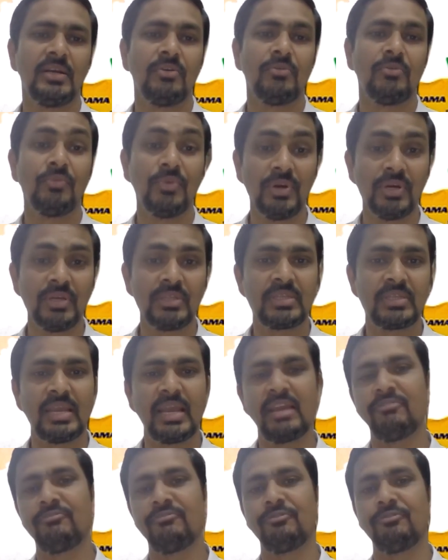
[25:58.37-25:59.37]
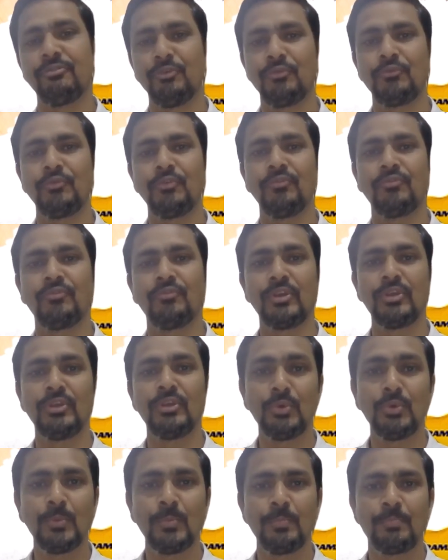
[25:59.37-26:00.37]
worth and fruitful for
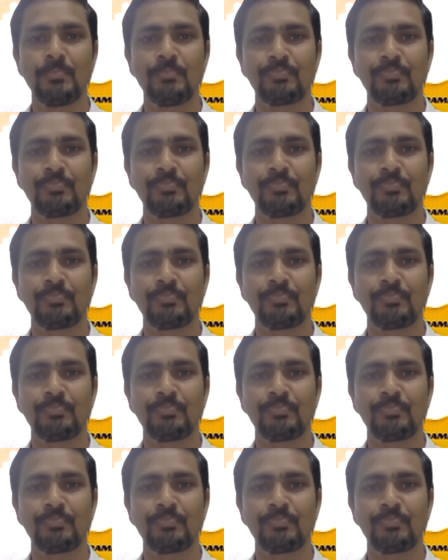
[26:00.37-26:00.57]
you.